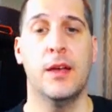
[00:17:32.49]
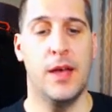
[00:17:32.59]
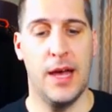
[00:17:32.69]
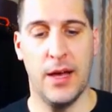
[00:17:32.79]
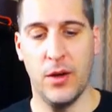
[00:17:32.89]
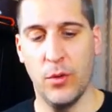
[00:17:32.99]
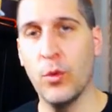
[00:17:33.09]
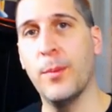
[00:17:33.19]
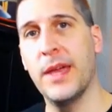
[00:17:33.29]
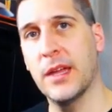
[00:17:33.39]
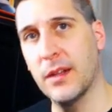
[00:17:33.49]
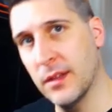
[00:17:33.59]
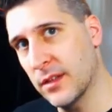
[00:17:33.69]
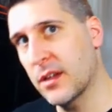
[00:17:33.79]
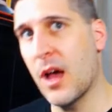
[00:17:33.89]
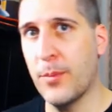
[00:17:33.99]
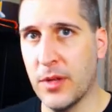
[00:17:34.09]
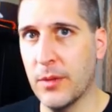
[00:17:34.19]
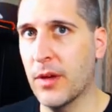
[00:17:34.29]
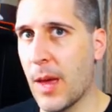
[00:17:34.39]
We'll make it a
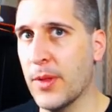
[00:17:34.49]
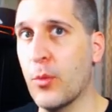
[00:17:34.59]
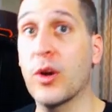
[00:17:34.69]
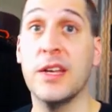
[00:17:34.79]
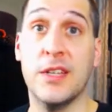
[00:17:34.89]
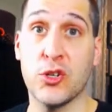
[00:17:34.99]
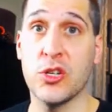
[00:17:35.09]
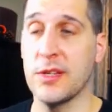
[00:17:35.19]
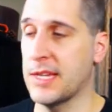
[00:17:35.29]
couple of more conditions,